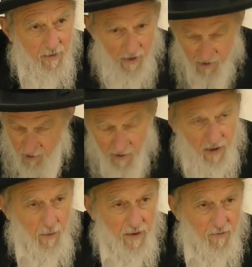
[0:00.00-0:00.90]
He's certainly
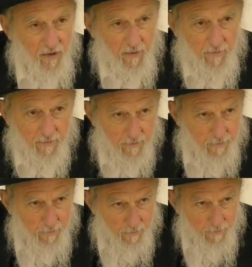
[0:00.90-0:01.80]
doing it for him,
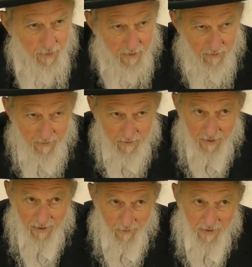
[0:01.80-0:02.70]
but it's
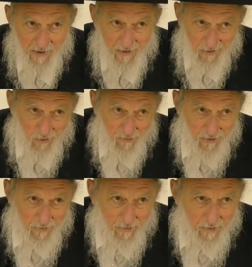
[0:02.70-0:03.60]
not the best thing to do for
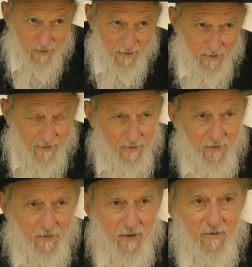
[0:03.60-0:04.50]
him.
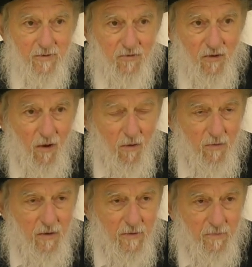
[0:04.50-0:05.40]
Right?
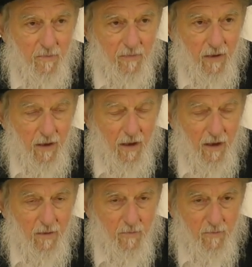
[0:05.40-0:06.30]
So,
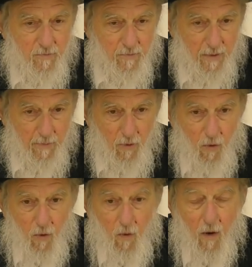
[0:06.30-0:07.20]
um, people
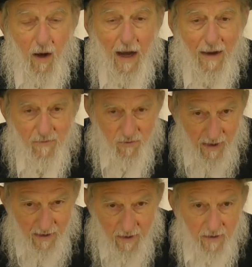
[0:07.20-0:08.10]
who have
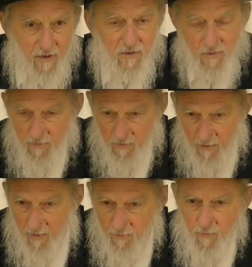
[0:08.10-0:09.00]
training in this,
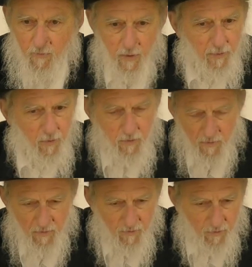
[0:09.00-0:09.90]
people
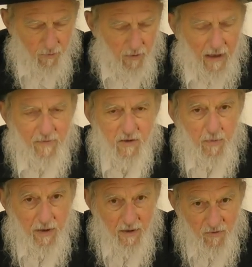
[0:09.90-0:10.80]
through life
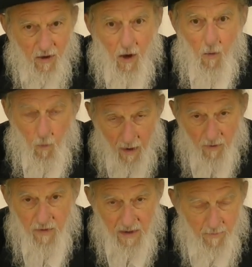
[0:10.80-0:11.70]
experience want to
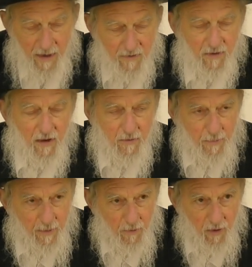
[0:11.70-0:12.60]
really benefit other
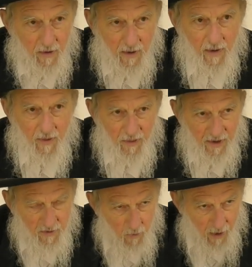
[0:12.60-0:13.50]
people,
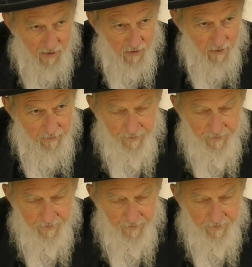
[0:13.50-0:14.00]
think twice,